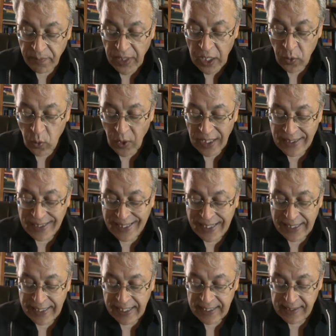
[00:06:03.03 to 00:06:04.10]
by what
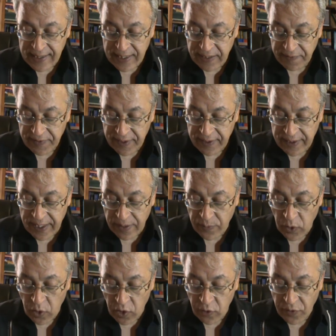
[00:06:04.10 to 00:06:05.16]
God has gifted them
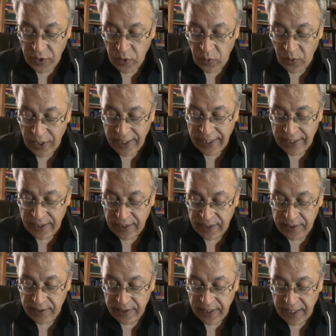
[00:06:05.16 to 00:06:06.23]
over one
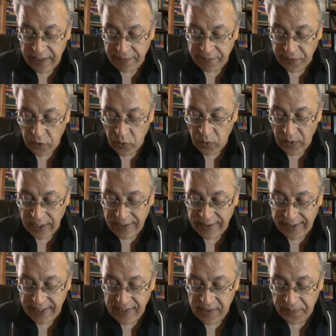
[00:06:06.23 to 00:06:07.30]
another and for what
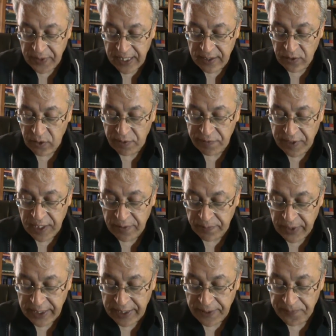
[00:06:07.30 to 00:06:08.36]
they spend of their
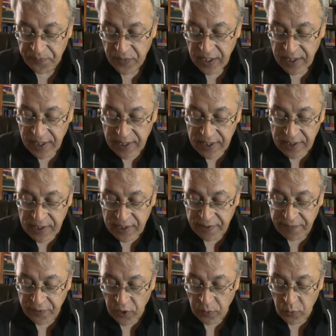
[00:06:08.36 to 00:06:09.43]
money. The
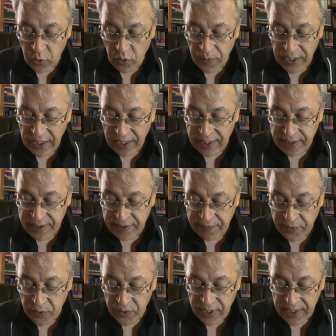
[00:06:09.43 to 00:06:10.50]
Reformed women are
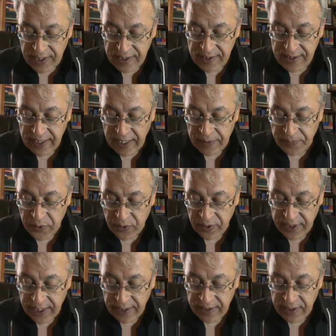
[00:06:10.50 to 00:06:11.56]
devotees and
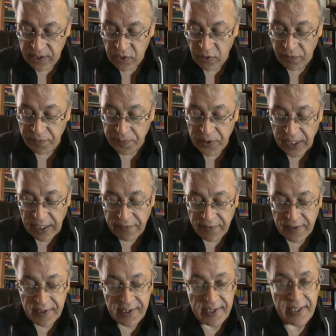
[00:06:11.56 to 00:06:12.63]
protectors of
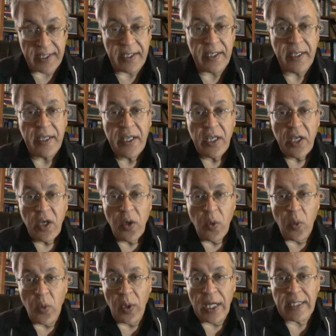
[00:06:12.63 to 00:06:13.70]
privacy,
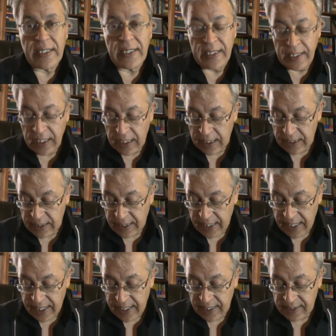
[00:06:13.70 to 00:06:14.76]
what God
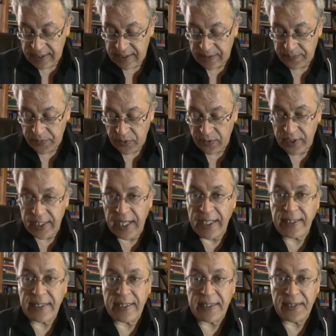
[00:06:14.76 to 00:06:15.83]
has
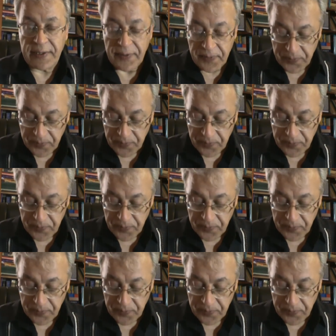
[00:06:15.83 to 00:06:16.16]
protected.